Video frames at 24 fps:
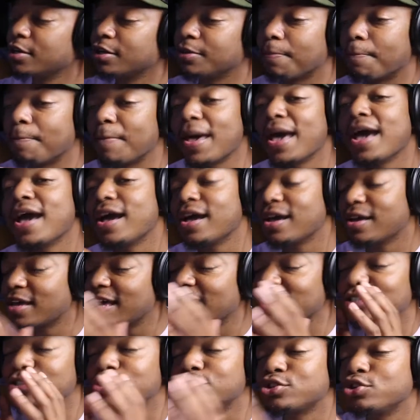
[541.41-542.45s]
man,
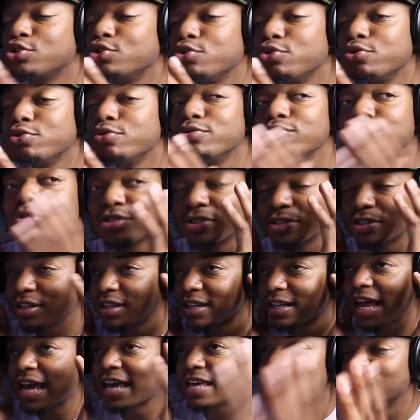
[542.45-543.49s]
excuse,
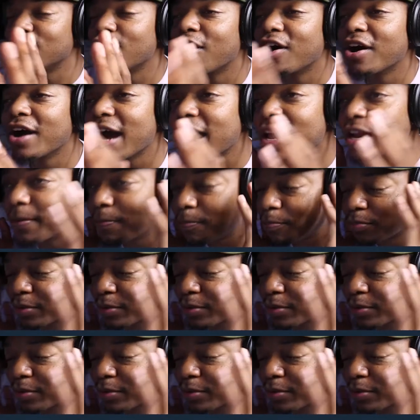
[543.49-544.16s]
like y'all gotta